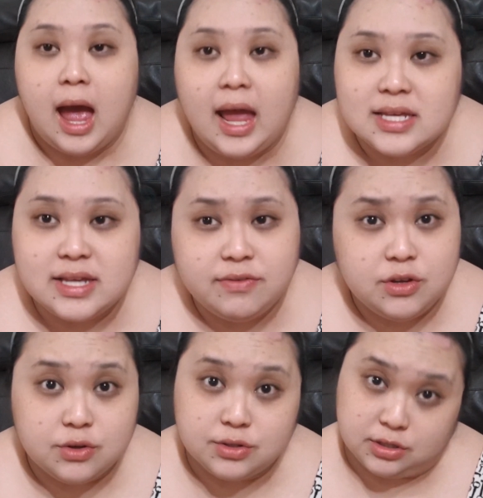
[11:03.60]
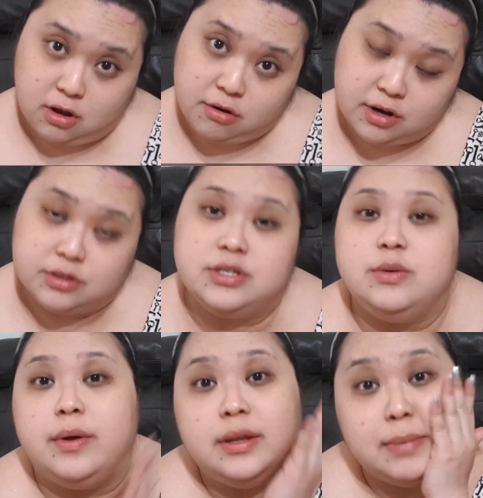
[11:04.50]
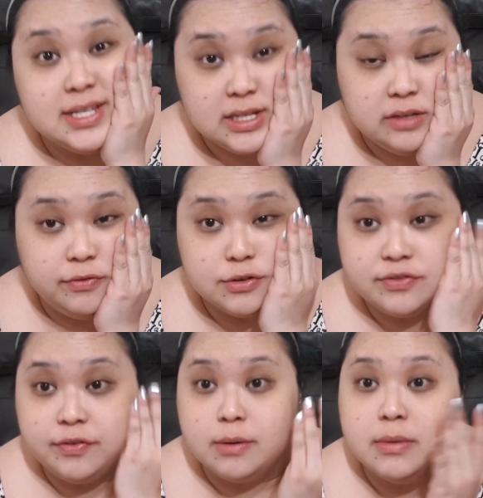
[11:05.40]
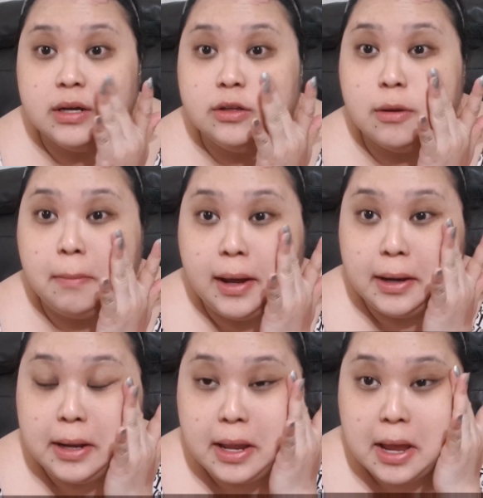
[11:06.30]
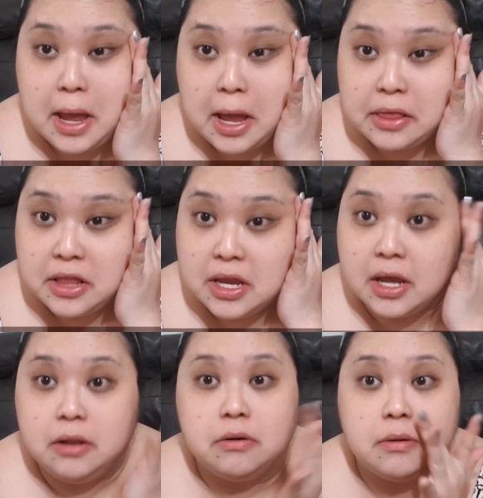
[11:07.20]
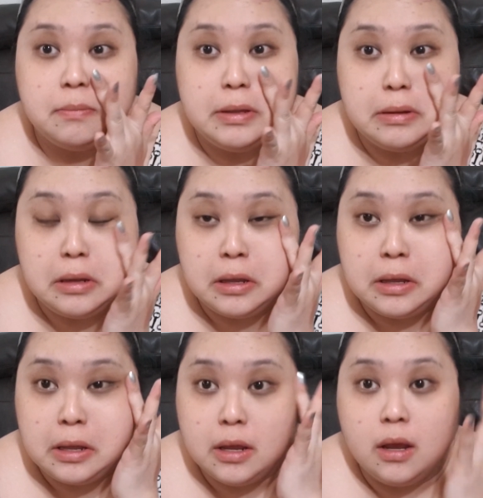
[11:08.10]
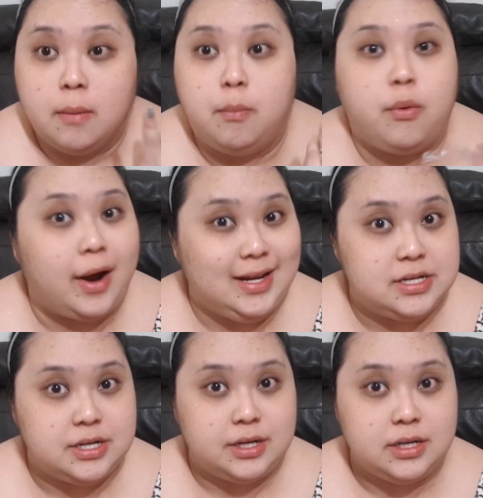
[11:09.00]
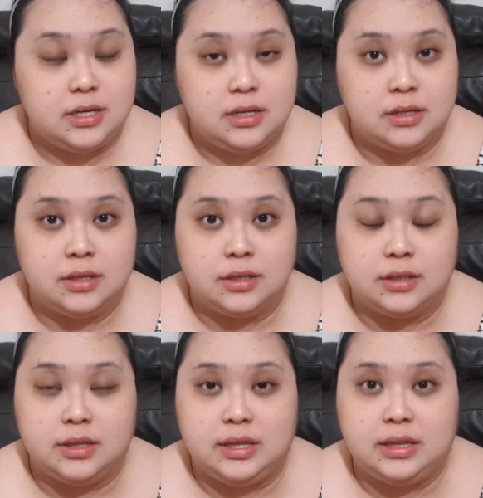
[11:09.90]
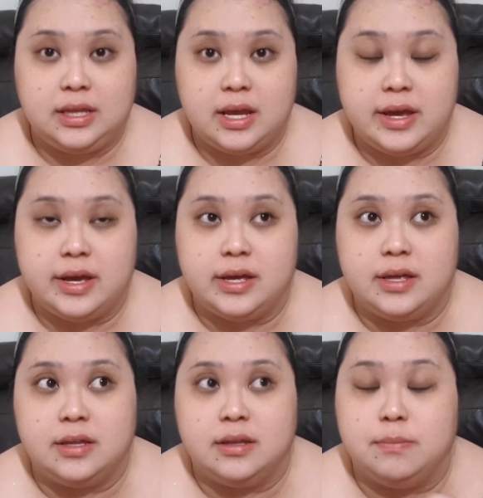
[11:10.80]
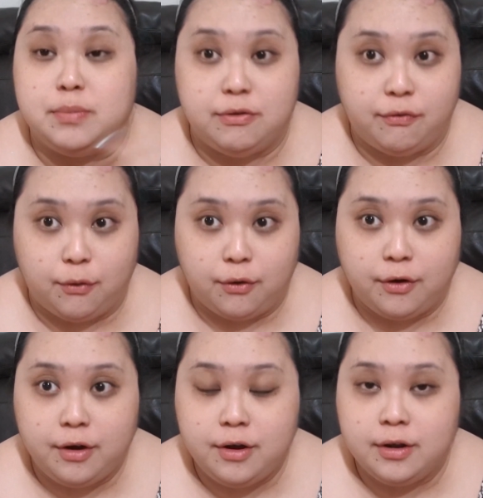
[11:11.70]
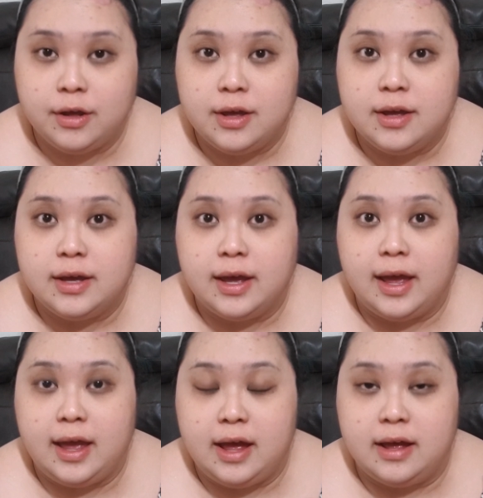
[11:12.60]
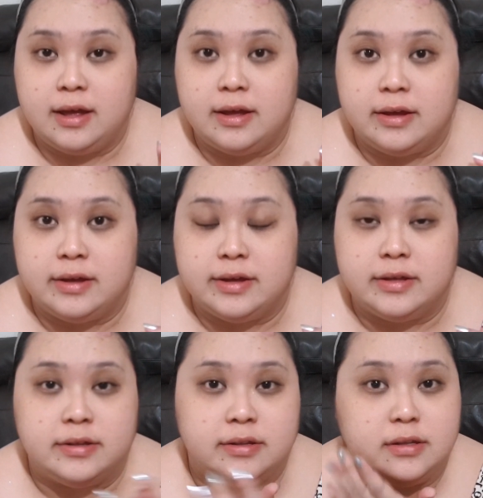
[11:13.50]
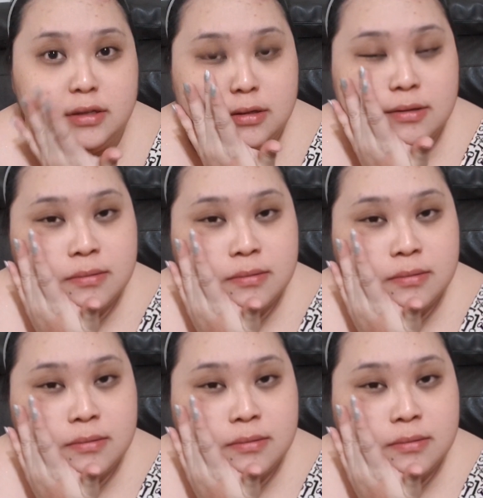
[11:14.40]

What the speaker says: guess I have to use longer to see whether my skin feels firmer or not. But yeah, I think I look a bit brighter than before. And